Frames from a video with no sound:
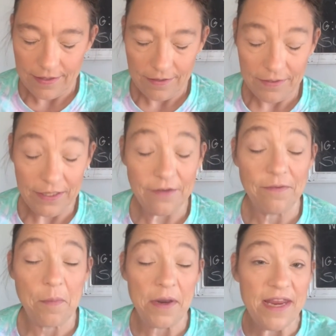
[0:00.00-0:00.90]
don't even know if
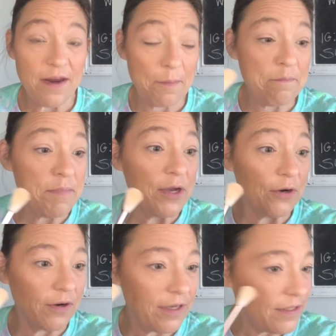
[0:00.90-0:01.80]
I'm gonna need a
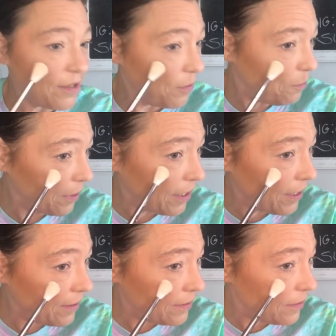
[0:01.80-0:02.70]
mirror. It's so
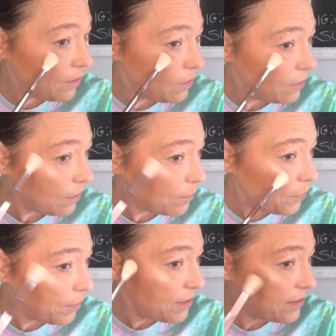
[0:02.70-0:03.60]
blind, and you can
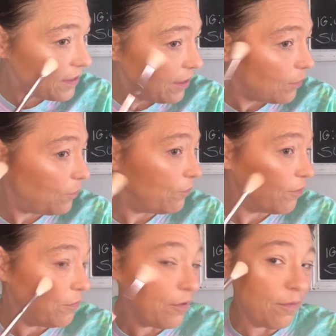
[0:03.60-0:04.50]
probably see it
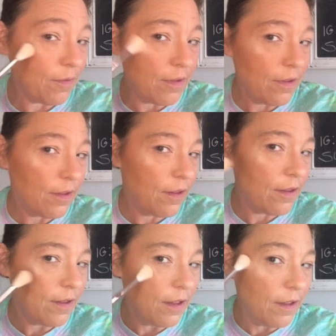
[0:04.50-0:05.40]
from the
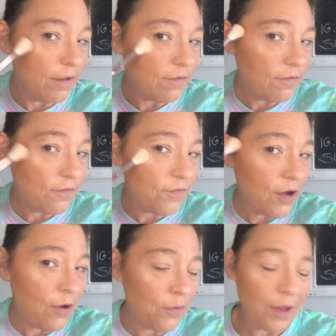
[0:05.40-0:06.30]

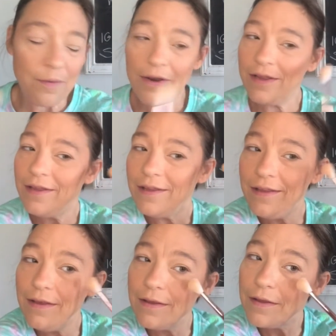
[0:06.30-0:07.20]
phone.
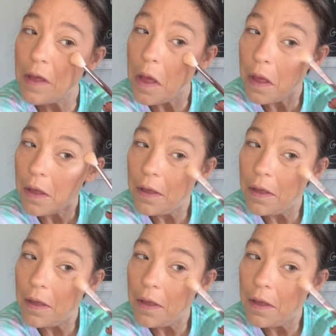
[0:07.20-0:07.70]
Yeah. I'm